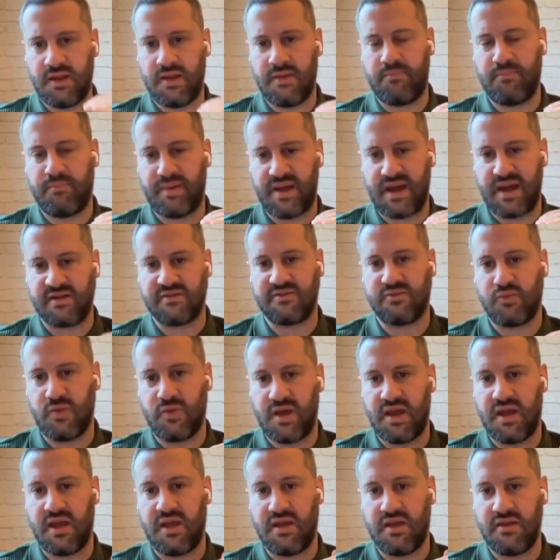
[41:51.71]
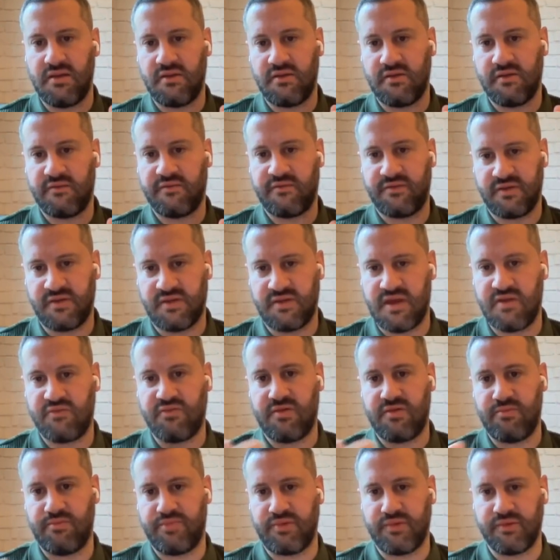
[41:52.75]
impact way for
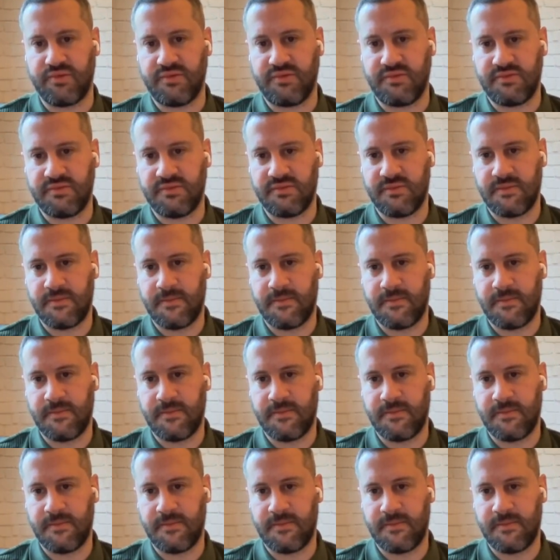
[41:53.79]
their input,